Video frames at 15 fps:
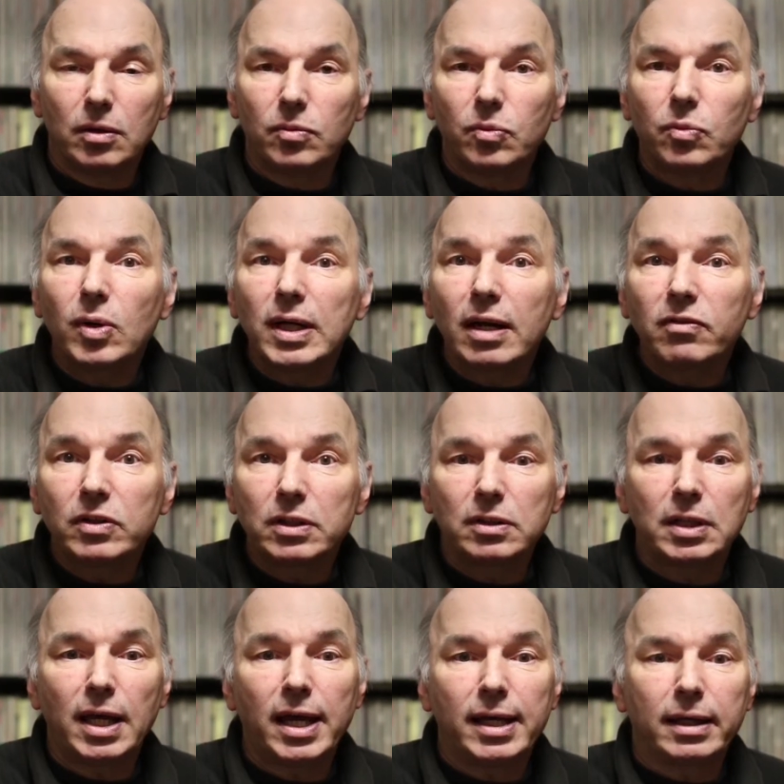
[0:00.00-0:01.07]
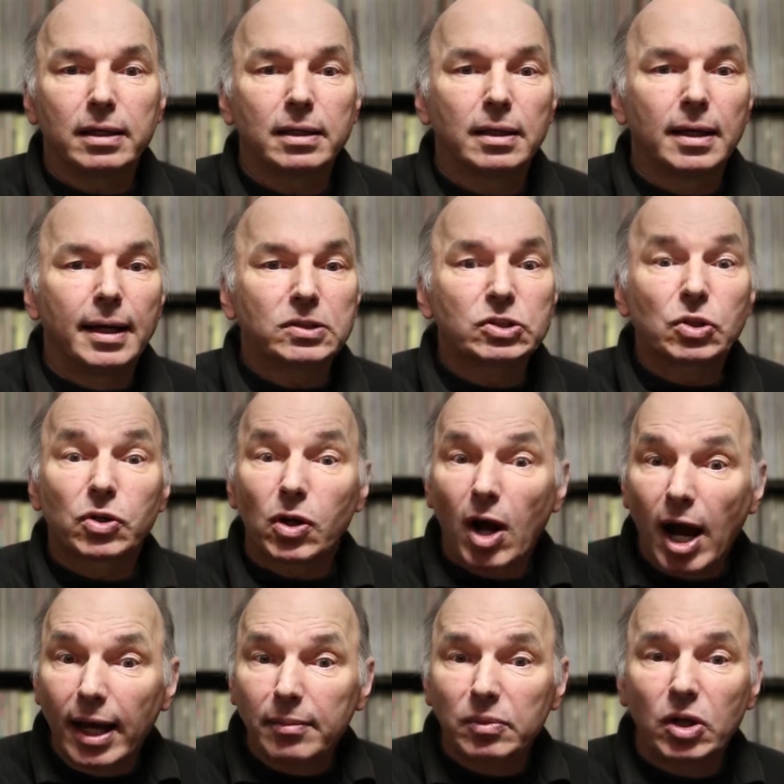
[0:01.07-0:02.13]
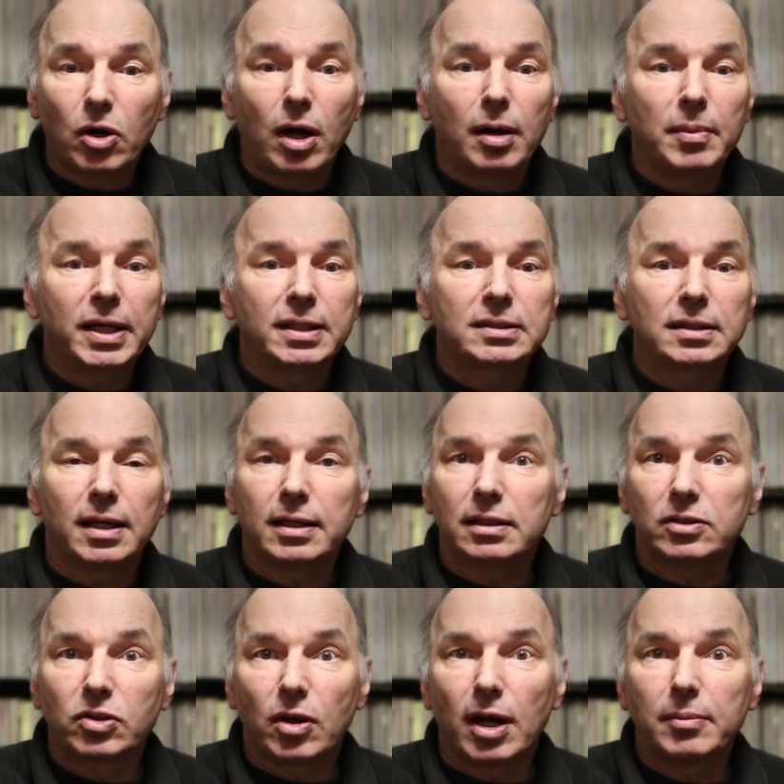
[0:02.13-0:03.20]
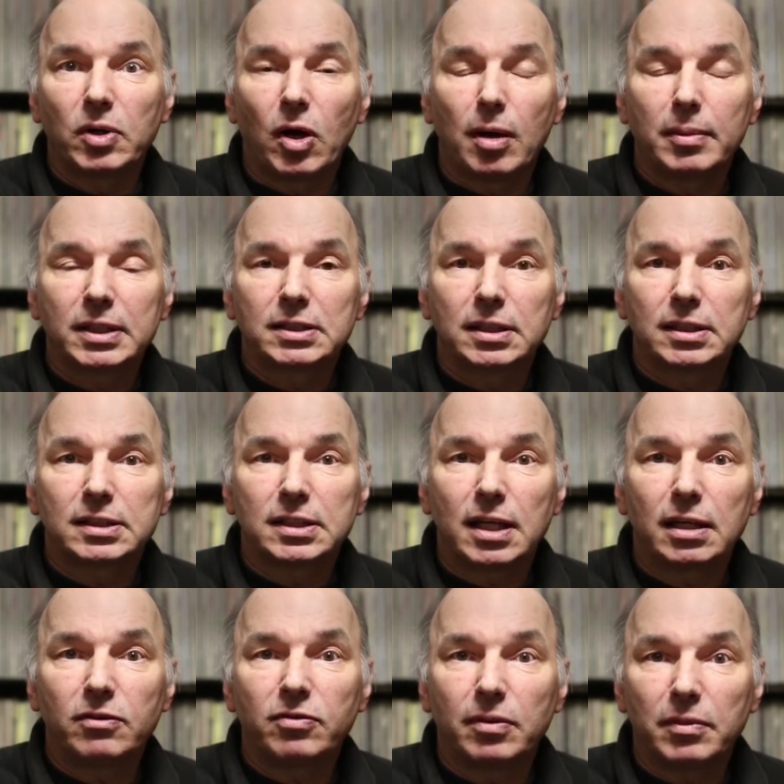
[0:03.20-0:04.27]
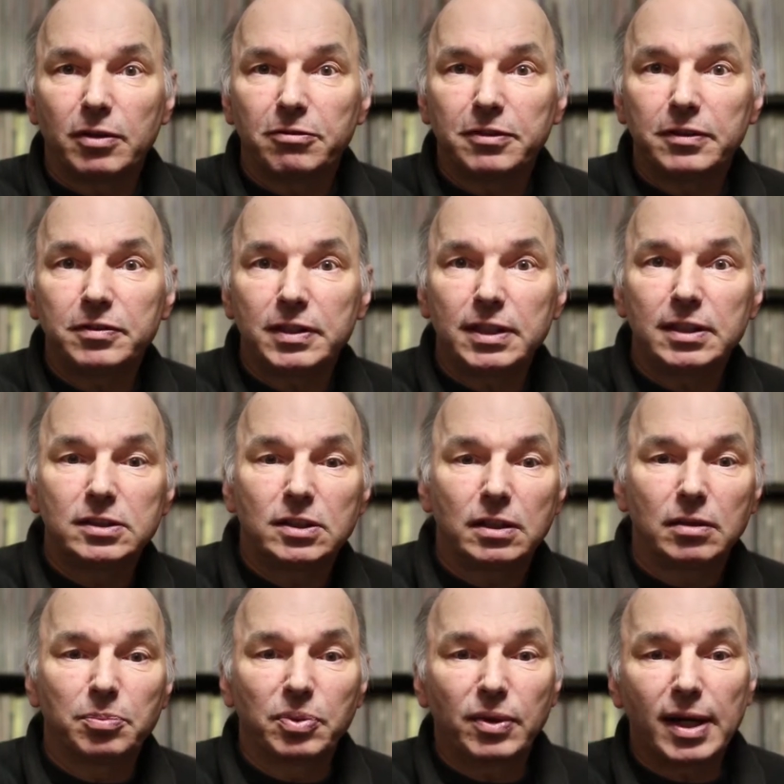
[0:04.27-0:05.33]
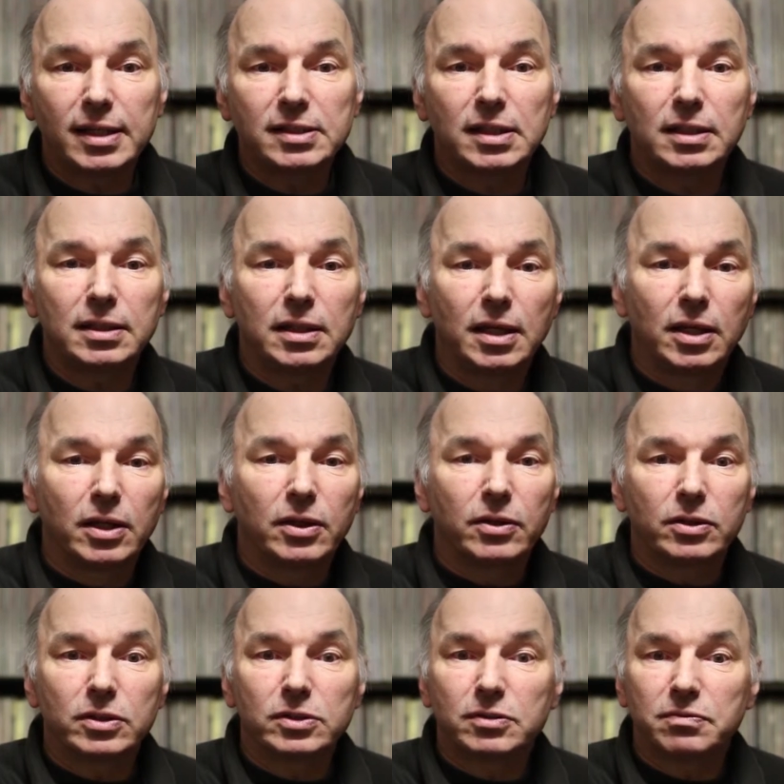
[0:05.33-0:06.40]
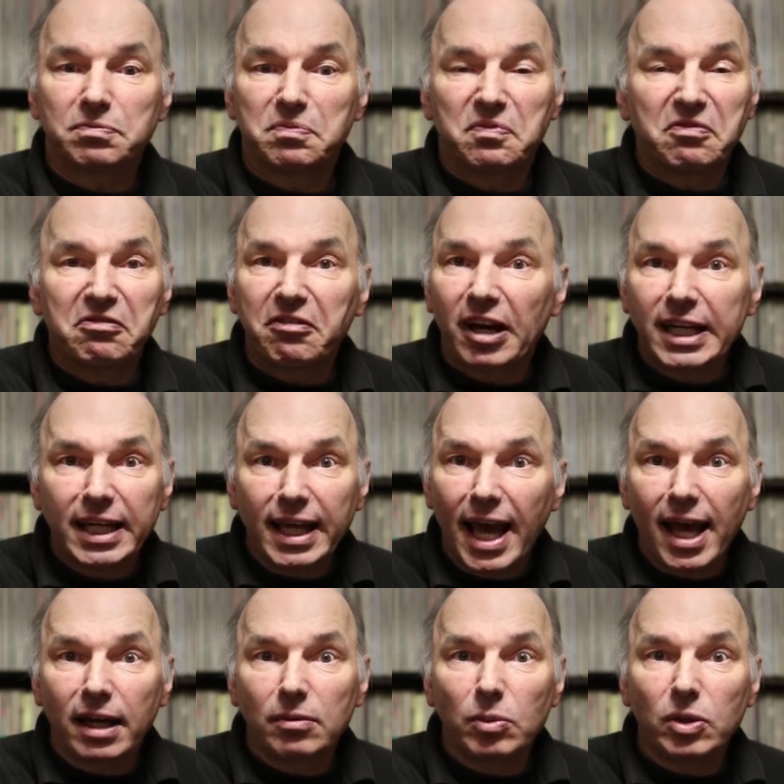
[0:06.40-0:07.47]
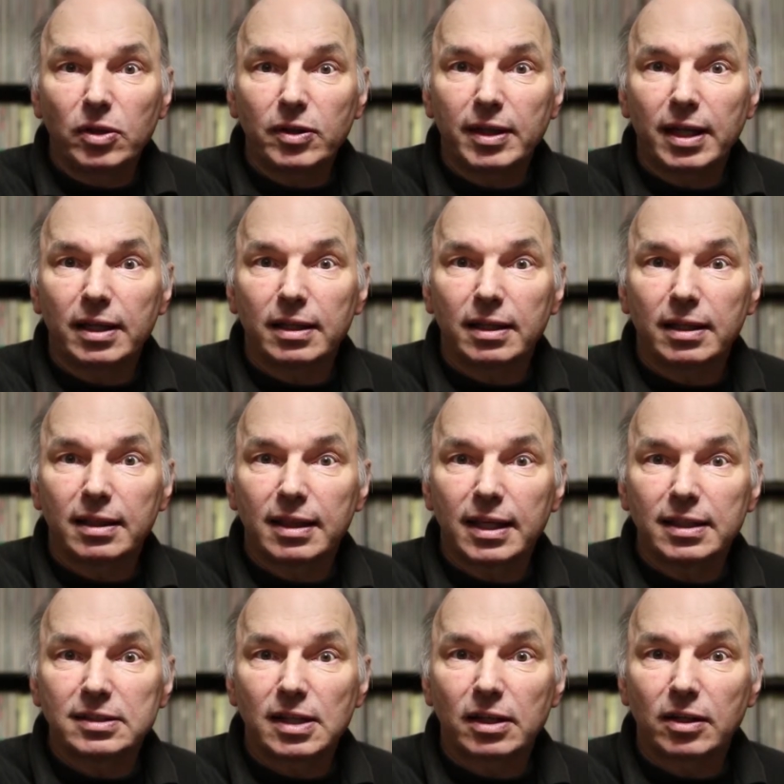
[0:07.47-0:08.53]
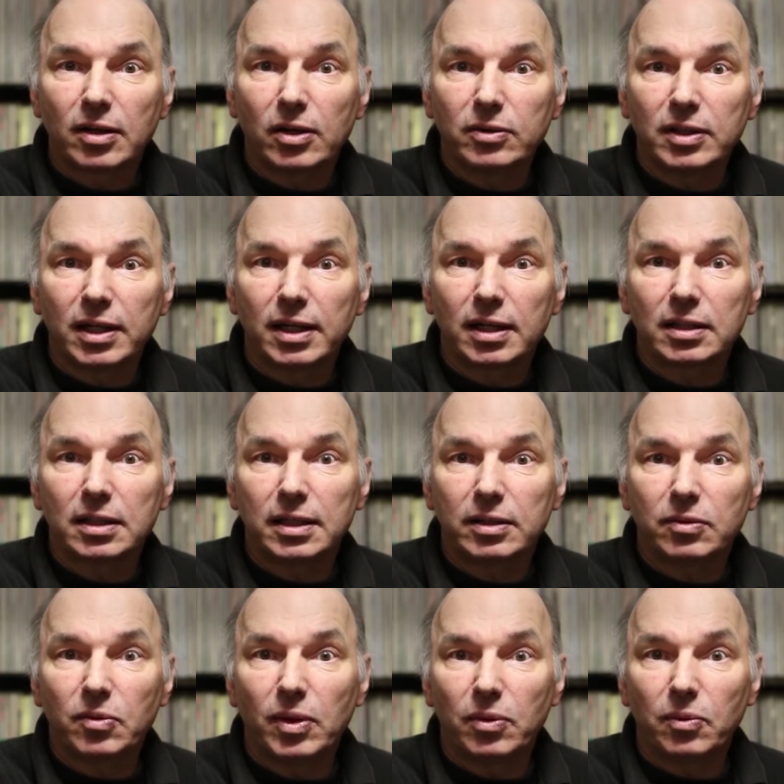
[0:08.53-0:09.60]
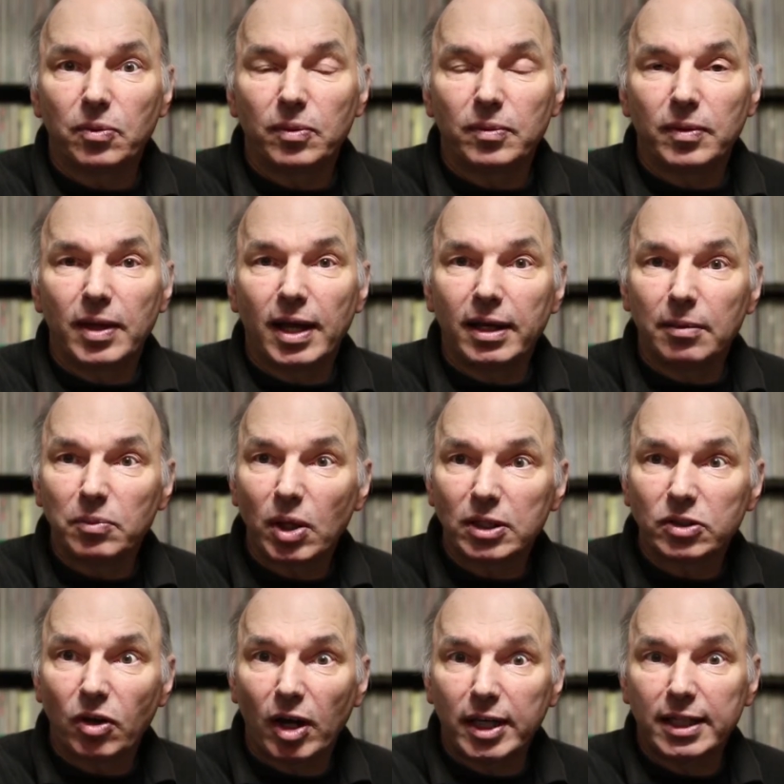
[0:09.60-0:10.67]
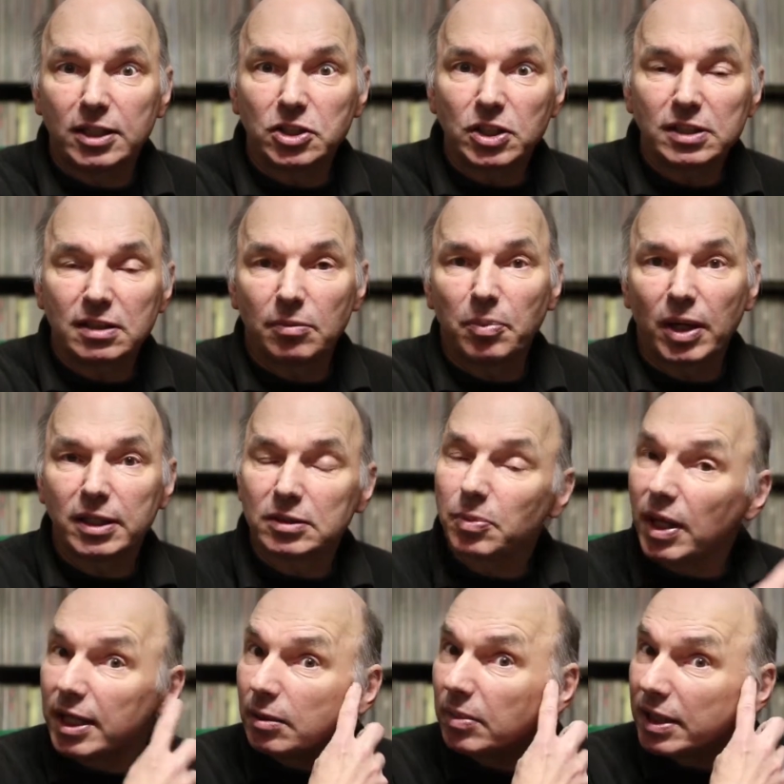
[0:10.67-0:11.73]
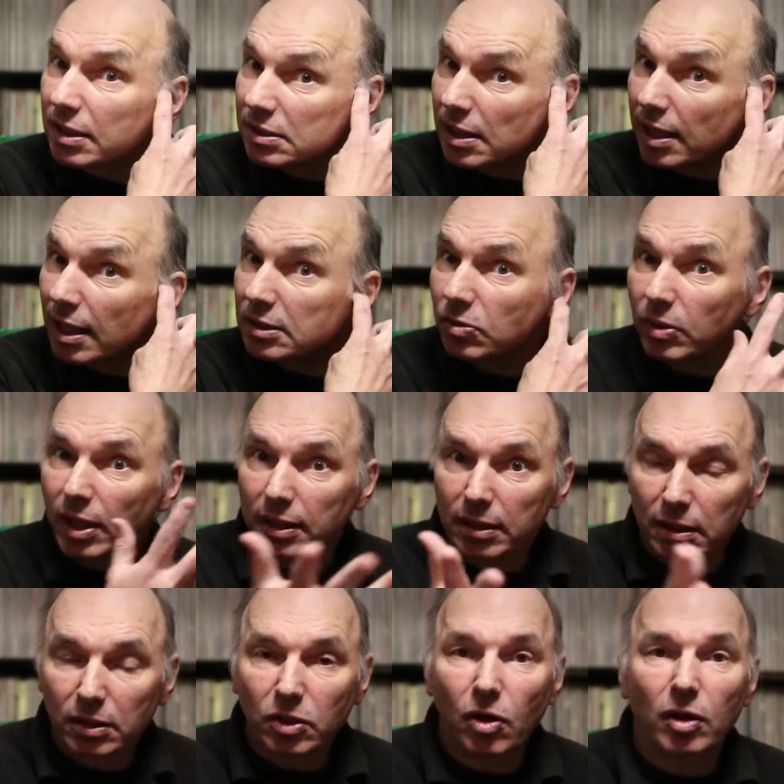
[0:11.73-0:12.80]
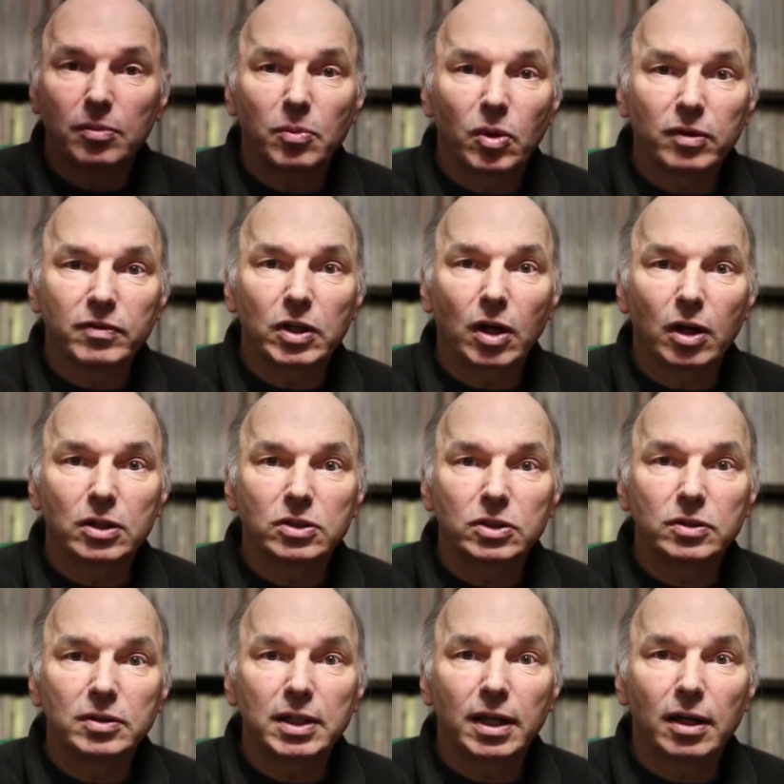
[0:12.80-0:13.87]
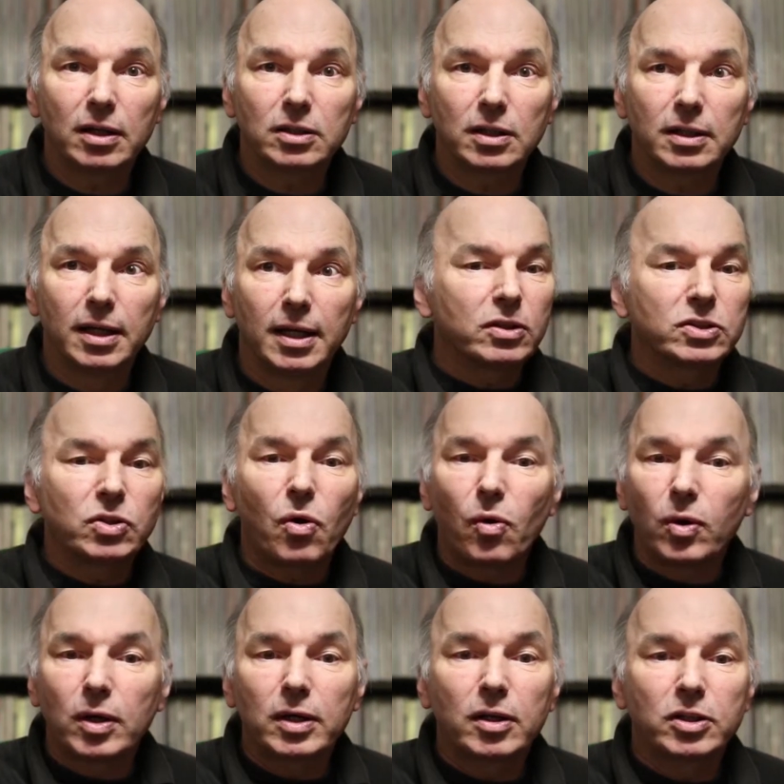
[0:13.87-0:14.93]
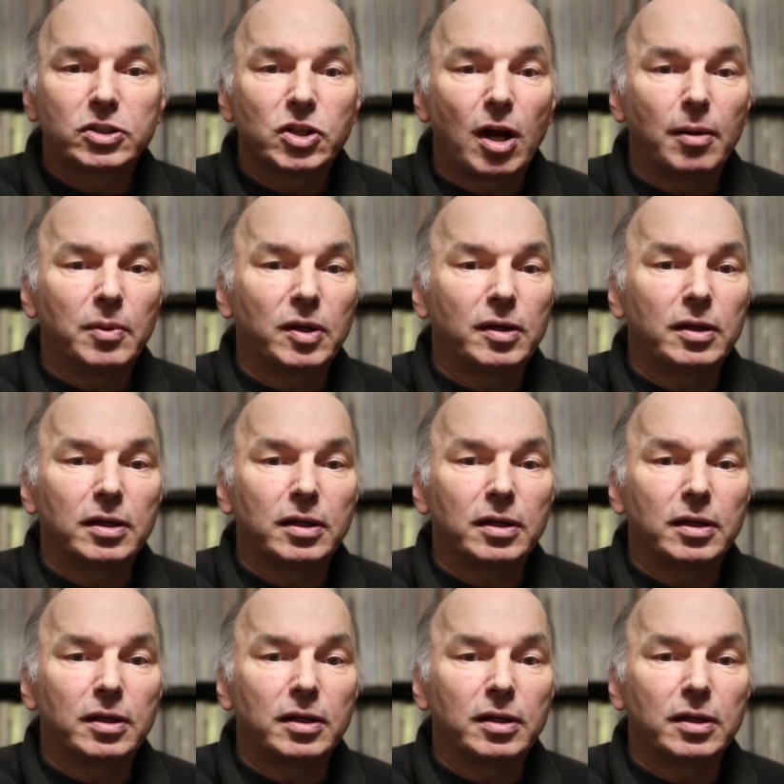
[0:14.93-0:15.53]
whatever you like. There's crime comics, and crime comics extend from the 50s to the present. There's funny animal things that are out there, and I'm not talking just the Bugs Bunny, because that's what I call more of a cartoon character. There's horror genre,